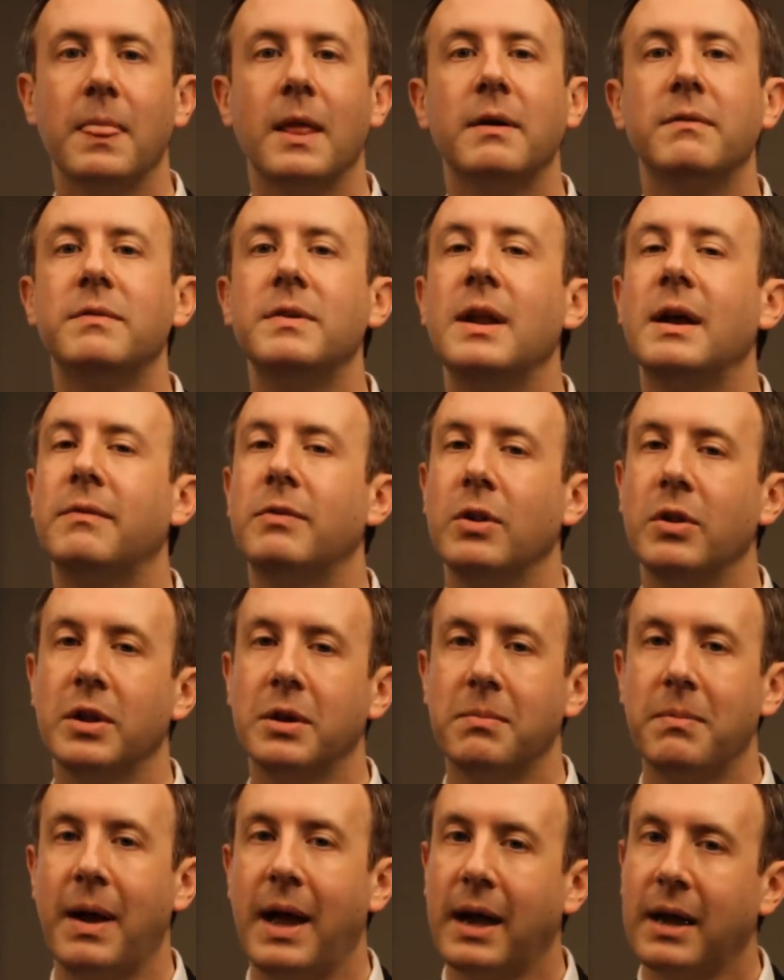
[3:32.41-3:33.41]
I've never
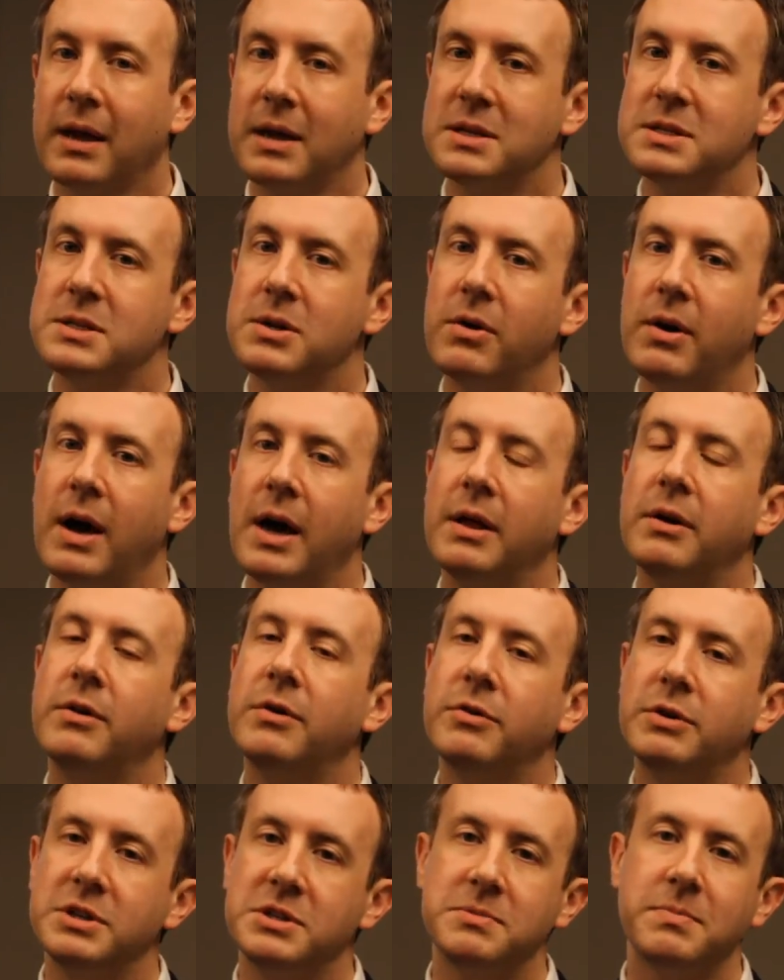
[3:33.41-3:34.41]
looked back. I still honor
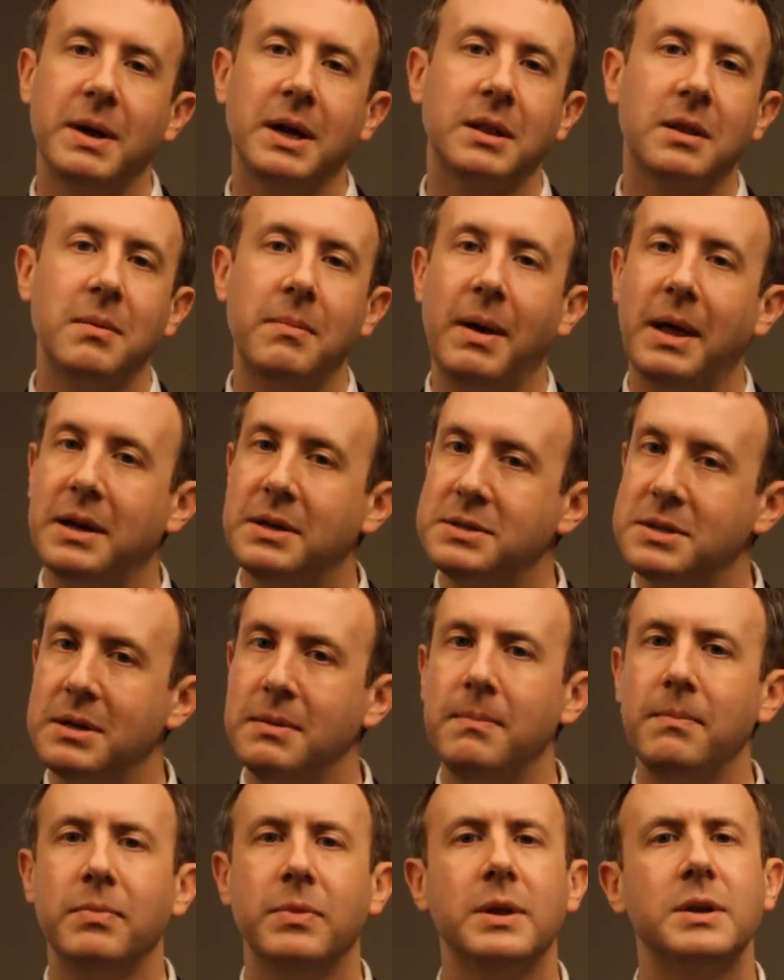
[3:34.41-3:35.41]
and respect the
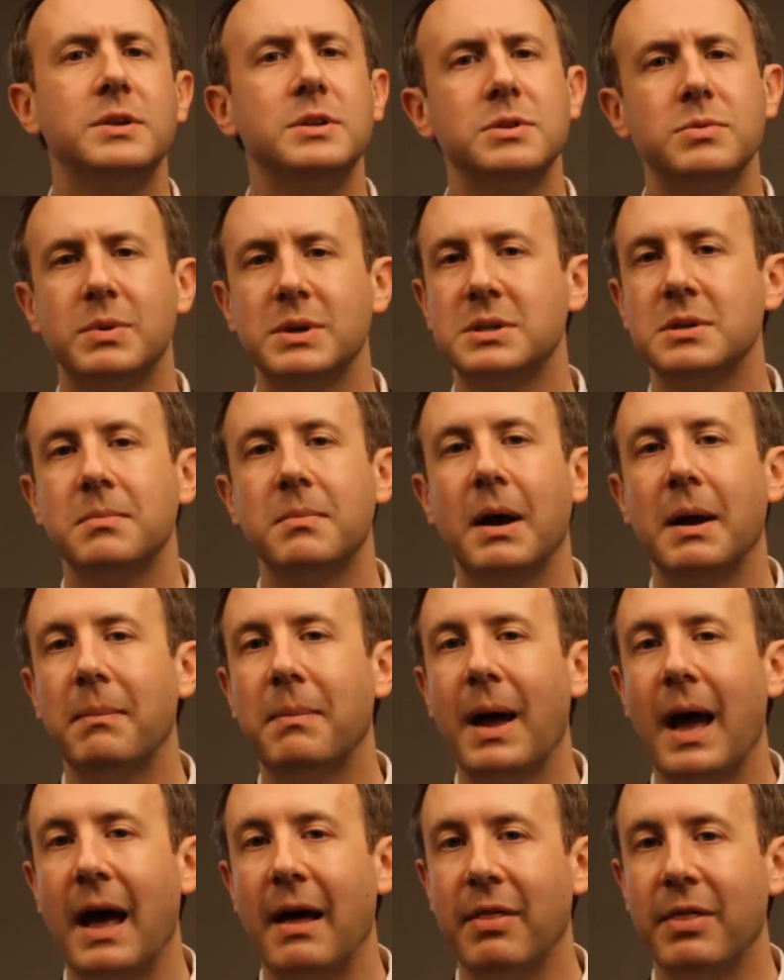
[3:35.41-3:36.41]
medicine. It just wasn't my
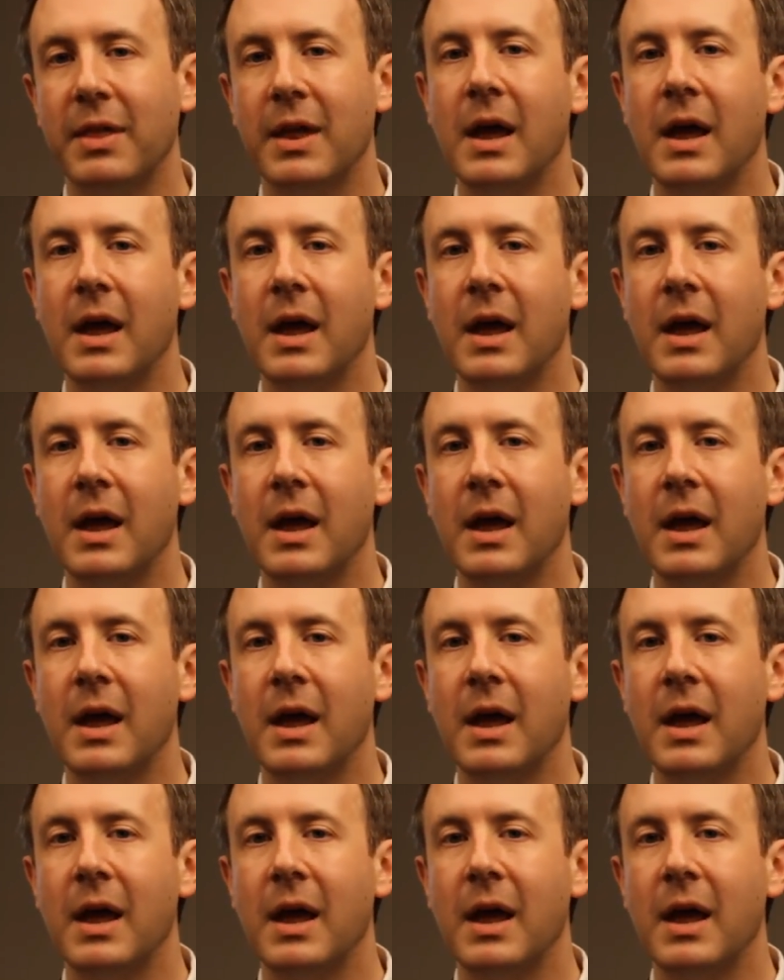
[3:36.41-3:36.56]
path.